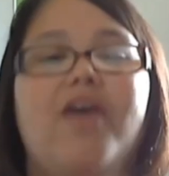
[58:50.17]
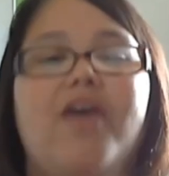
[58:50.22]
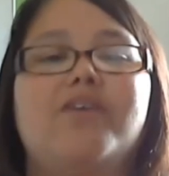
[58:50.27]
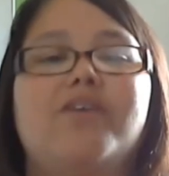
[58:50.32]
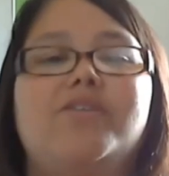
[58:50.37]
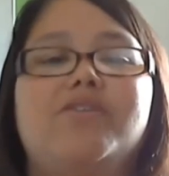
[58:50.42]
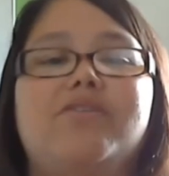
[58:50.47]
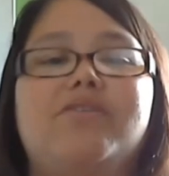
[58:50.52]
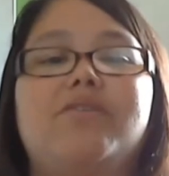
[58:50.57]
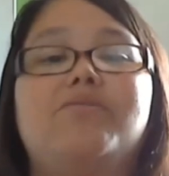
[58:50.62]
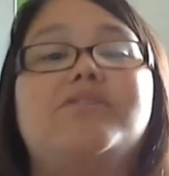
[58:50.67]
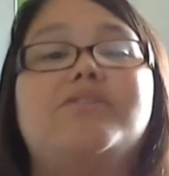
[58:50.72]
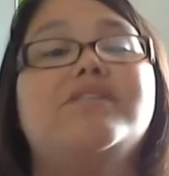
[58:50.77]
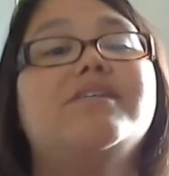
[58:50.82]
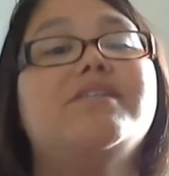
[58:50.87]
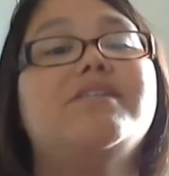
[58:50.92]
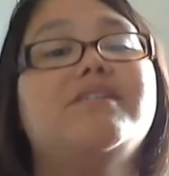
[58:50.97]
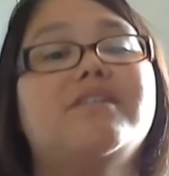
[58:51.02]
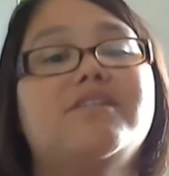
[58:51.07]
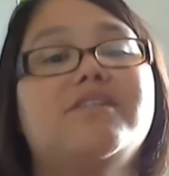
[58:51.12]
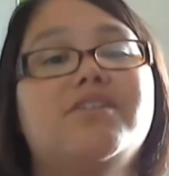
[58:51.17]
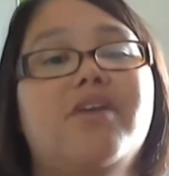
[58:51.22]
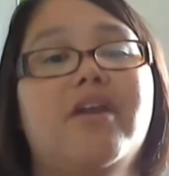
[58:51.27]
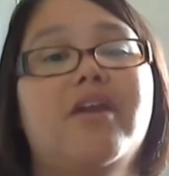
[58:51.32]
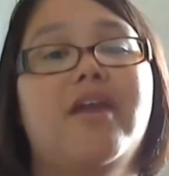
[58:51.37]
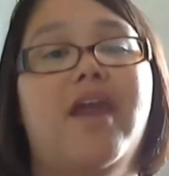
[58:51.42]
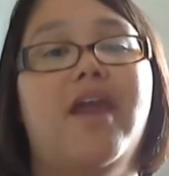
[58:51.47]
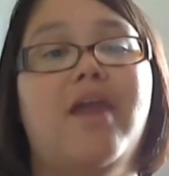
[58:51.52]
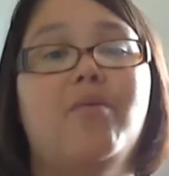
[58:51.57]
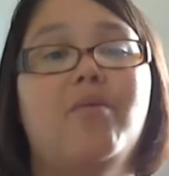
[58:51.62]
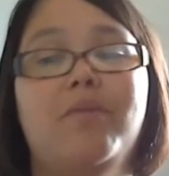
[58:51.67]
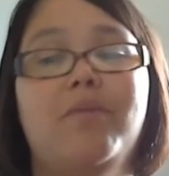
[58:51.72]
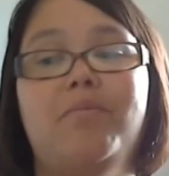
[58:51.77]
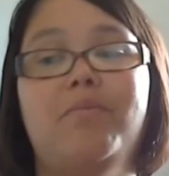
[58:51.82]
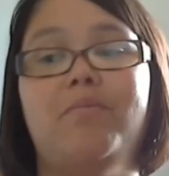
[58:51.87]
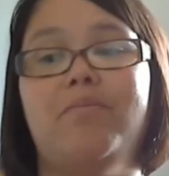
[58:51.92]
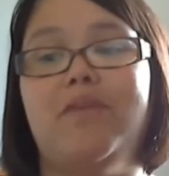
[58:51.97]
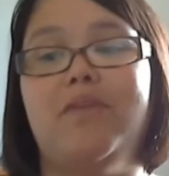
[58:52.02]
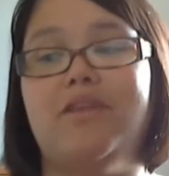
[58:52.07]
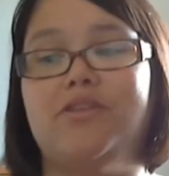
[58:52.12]
So it was
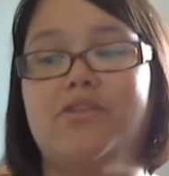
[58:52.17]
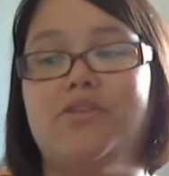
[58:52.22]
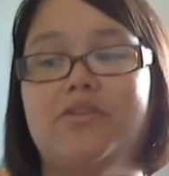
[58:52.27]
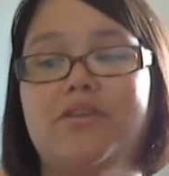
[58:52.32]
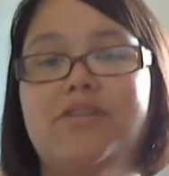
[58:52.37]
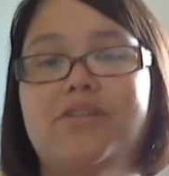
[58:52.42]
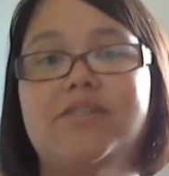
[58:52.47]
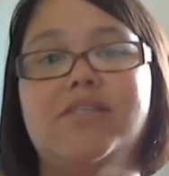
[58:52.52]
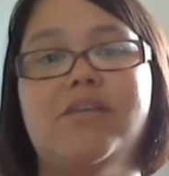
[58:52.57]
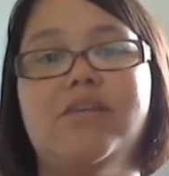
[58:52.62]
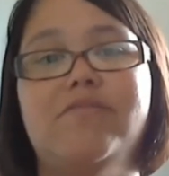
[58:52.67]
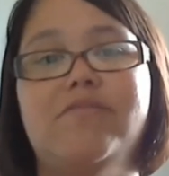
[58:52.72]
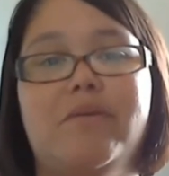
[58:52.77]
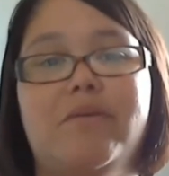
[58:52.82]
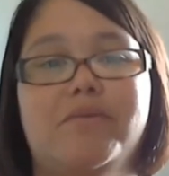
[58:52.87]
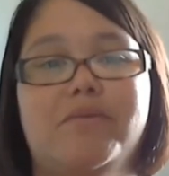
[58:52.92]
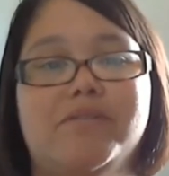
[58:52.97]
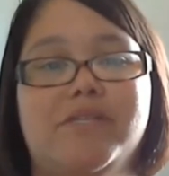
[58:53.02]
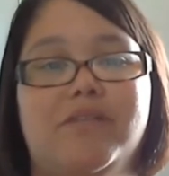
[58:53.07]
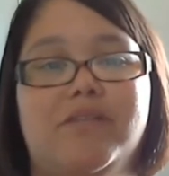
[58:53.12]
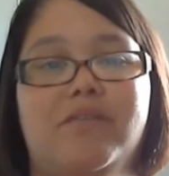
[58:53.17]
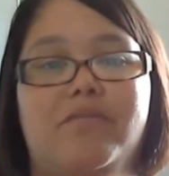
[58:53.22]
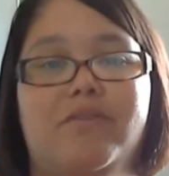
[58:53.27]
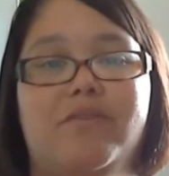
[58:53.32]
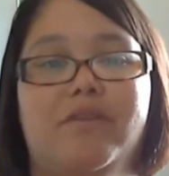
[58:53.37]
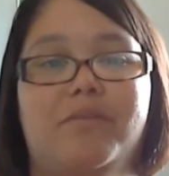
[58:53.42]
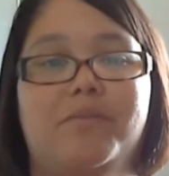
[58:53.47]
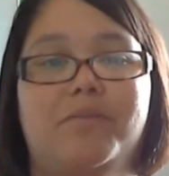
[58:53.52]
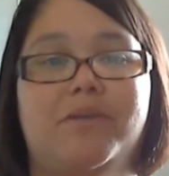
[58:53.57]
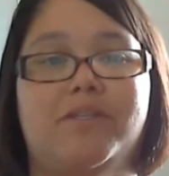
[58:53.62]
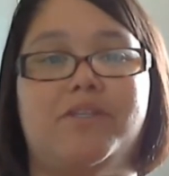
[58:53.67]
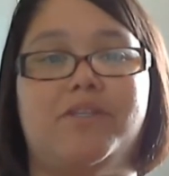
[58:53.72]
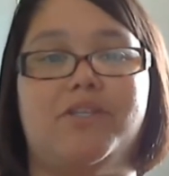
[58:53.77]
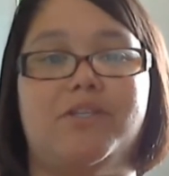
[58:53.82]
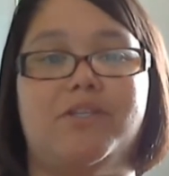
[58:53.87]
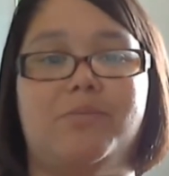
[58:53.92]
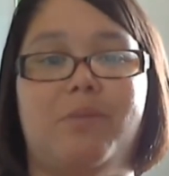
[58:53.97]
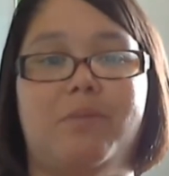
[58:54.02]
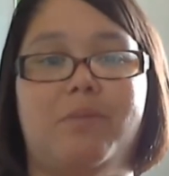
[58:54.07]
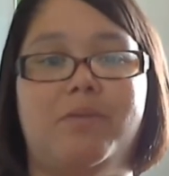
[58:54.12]
in 2007, I went to the Philippines
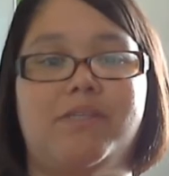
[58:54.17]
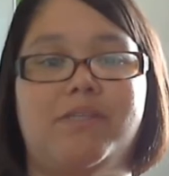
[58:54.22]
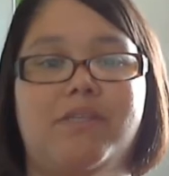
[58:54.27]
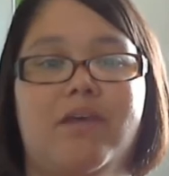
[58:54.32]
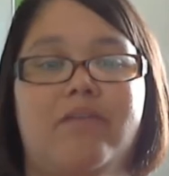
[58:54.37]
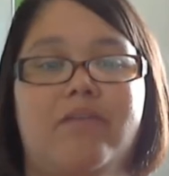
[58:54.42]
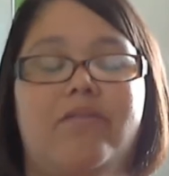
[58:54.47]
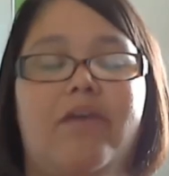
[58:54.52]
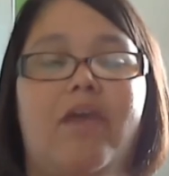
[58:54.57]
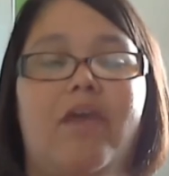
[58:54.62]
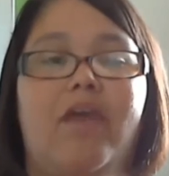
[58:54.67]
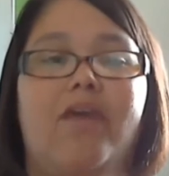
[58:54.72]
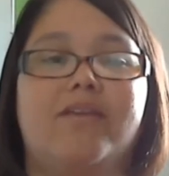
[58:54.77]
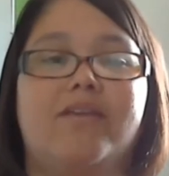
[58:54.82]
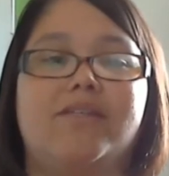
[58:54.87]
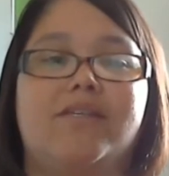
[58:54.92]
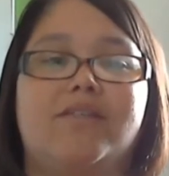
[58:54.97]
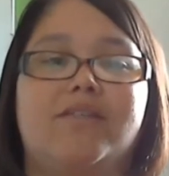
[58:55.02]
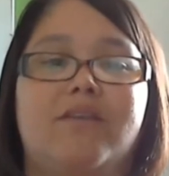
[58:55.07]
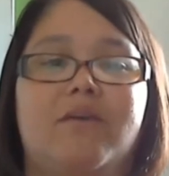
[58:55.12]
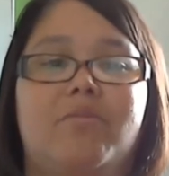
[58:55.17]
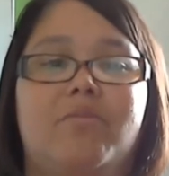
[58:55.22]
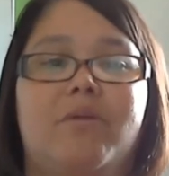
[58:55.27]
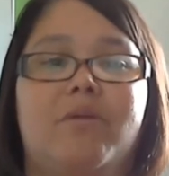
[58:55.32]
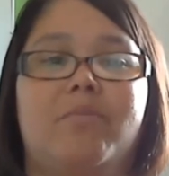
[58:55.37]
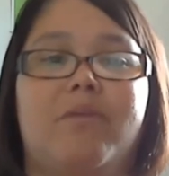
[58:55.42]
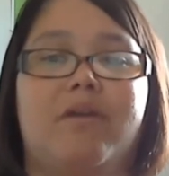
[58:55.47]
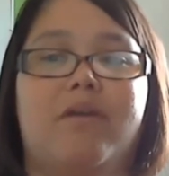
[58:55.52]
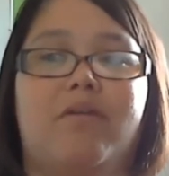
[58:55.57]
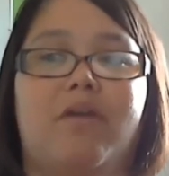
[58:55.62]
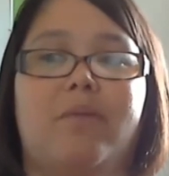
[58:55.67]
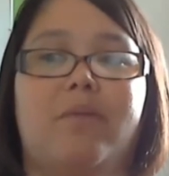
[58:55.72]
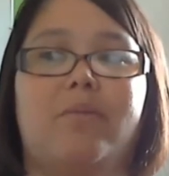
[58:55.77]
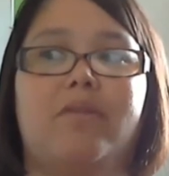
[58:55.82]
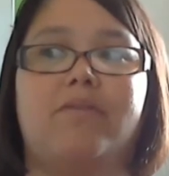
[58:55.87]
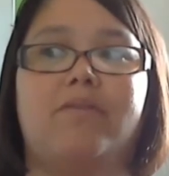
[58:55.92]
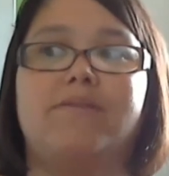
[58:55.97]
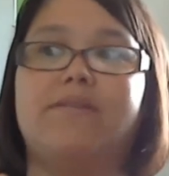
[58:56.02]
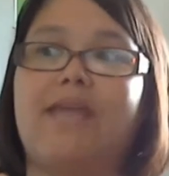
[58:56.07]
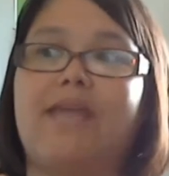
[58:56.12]
just by myself to celebrate my
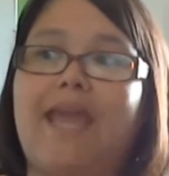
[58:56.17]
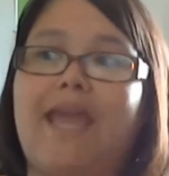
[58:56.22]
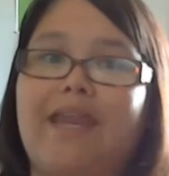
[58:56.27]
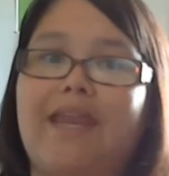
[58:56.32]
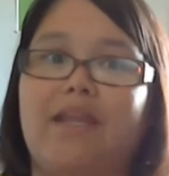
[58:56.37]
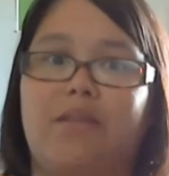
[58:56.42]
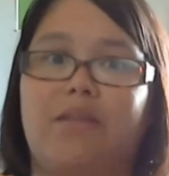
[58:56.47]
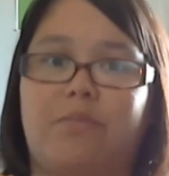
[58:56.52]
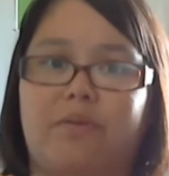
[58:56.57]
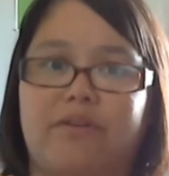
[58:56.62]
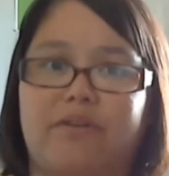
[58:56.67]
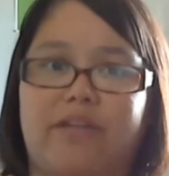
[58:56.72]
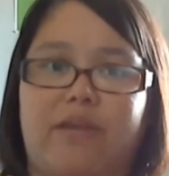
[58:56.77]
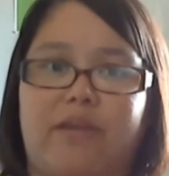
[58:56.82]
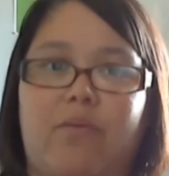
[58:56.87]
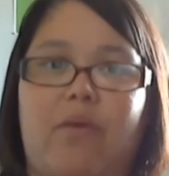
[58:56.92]
grandmother's 80th birthday.